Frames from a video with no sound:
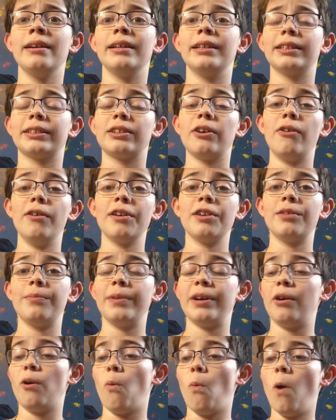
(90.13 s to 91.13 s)
is going to
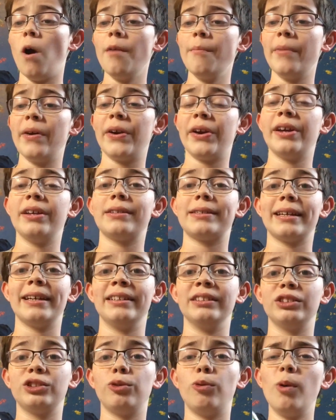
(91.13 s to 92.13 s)
be 1 minute
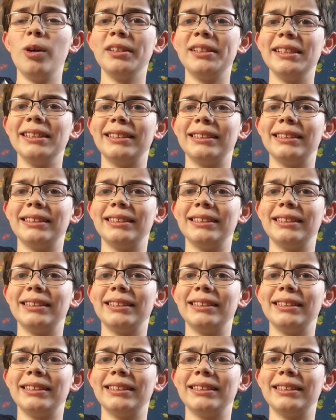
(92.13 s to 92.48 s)
and 20